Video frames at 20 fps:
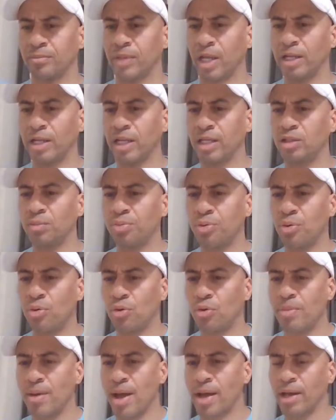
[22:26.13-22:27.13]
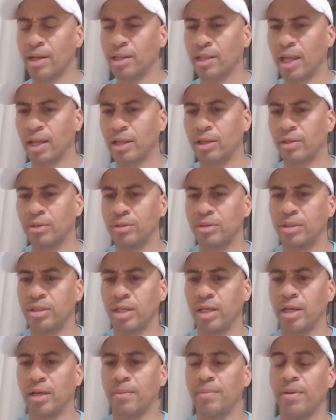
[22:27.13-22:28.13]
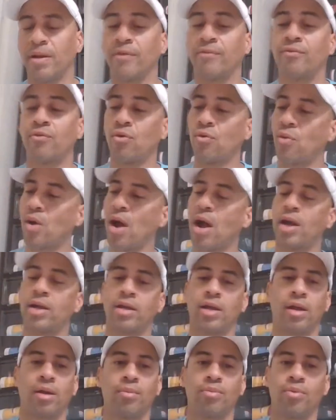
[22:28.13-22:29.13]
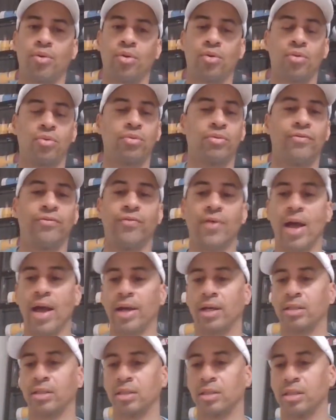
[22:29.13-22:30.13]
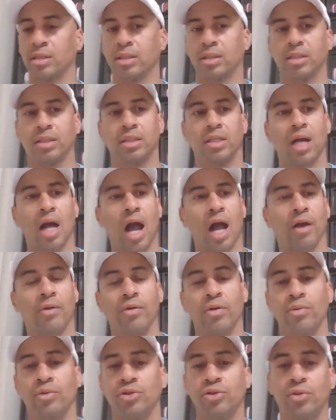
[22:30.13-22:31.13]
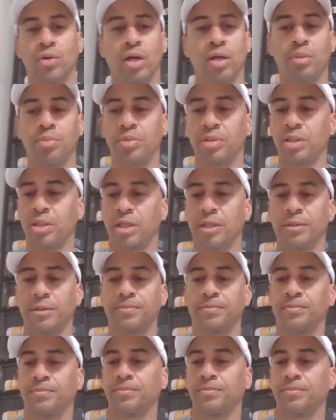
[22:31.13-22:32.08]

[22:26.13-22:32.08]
They need to pull back, like you said, man, for a while. Yeah, bro, facts. I agree with you 100%.